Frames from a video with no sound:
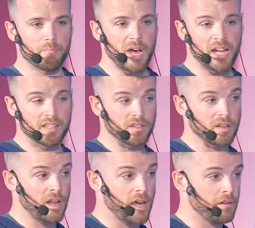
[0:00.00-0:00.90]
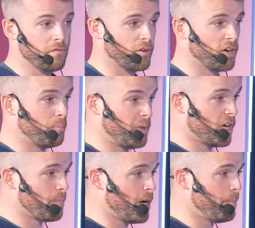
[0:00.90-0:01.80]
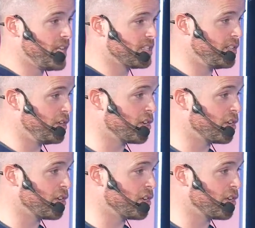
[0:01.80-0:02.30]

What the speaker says: ads online for pug puppies that you